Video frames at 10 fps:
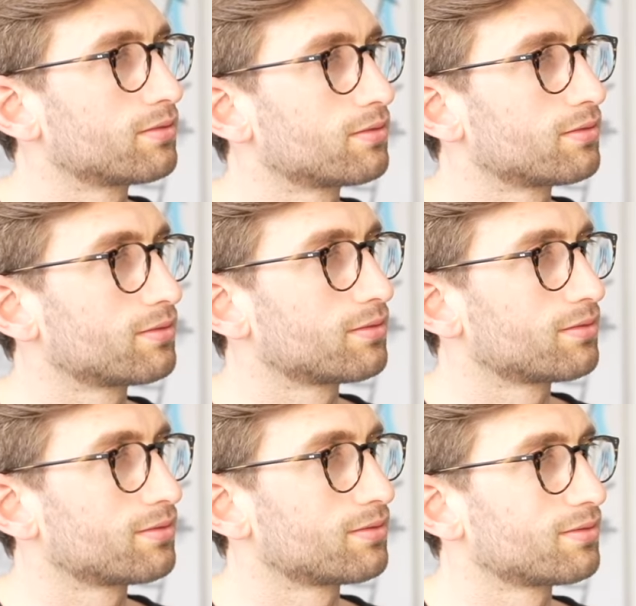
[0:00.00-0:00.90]

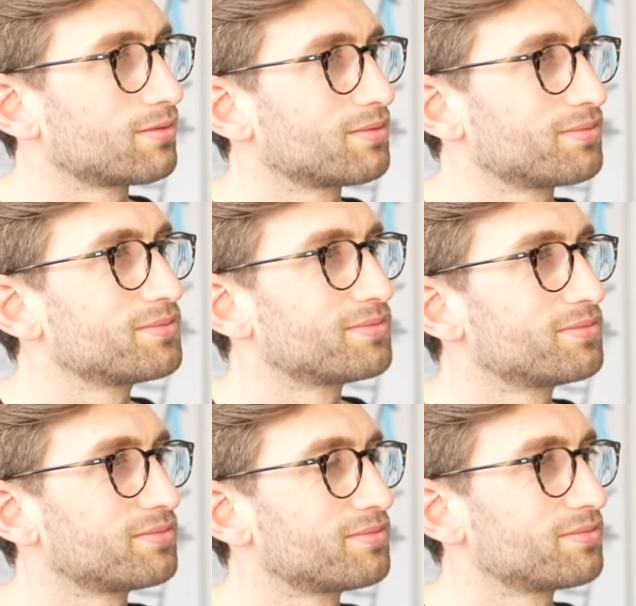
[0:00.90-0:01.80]

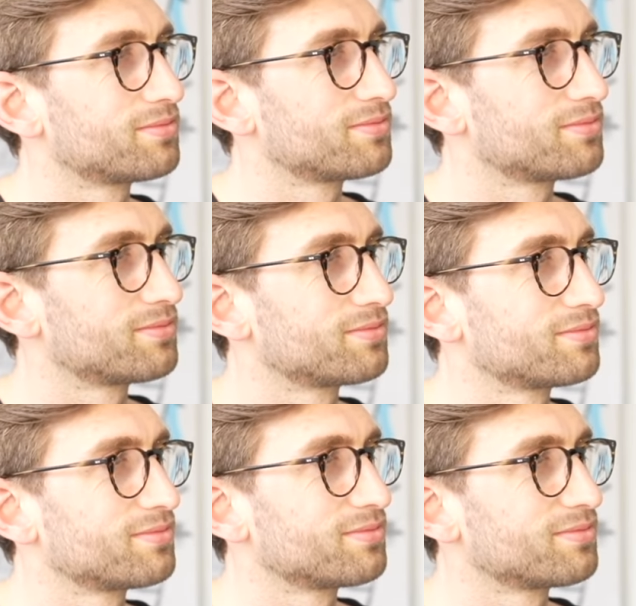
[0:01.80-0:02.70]

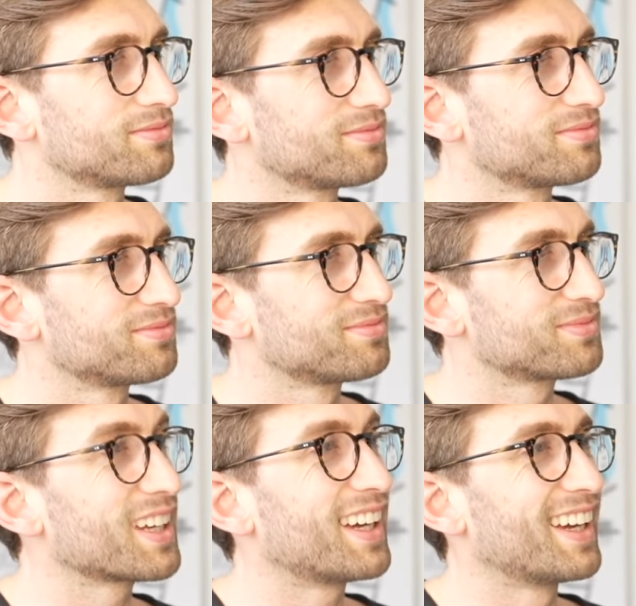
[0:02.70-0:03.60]

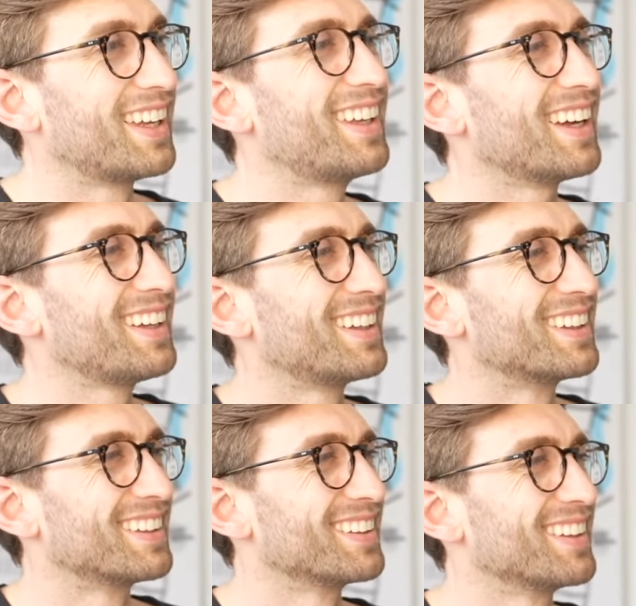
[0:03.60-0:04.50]
(silent)